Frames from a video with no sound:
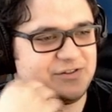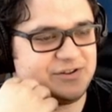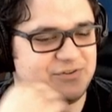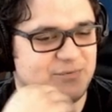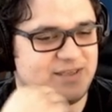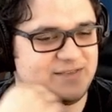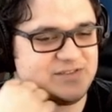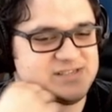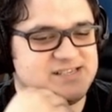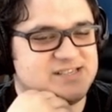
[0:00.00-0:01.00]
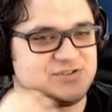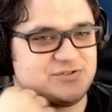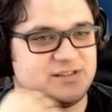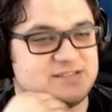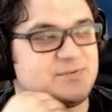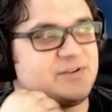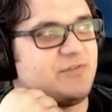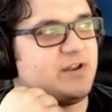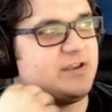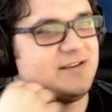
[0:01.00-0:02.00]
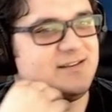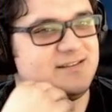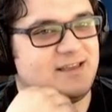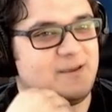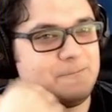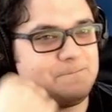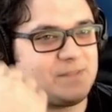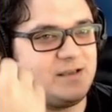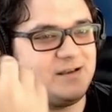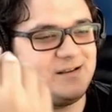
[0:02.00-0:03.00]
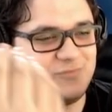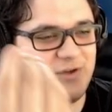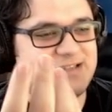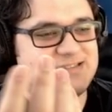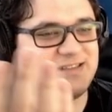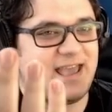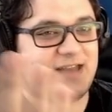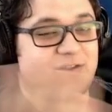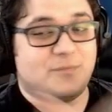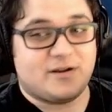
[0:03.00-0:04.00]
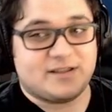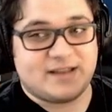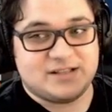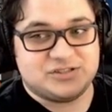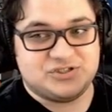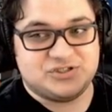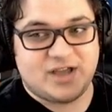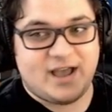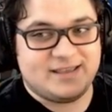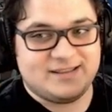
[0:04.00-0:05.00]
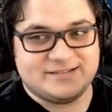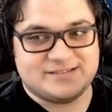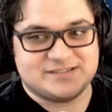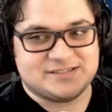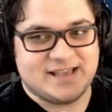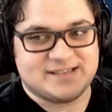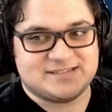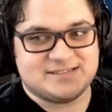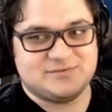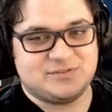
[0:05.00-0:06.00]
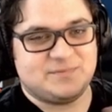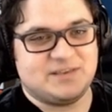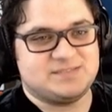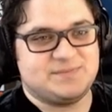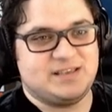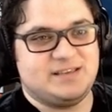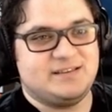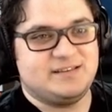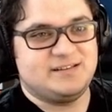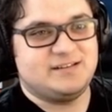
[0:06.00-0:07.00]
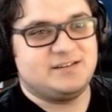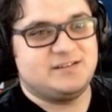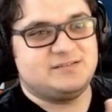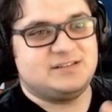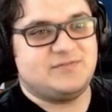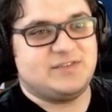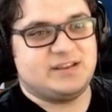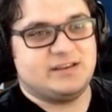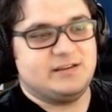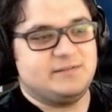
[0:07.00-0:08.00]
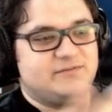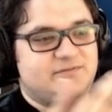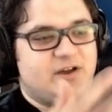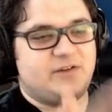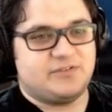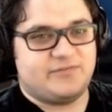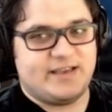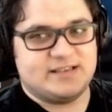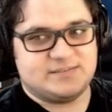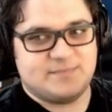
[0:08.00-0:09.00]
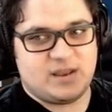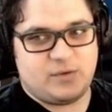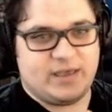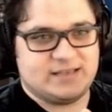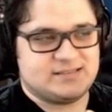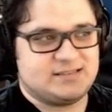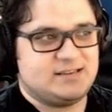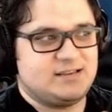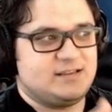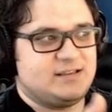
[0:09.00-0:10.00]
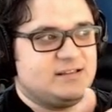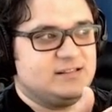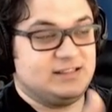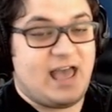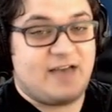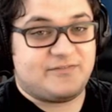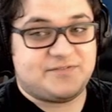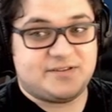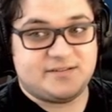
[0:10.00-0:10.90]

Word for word: in the week. If this is true, that's pretty funny. They went into the handheld market, had giant success with the P S P, did the Vita, fell on their face in many ways, left,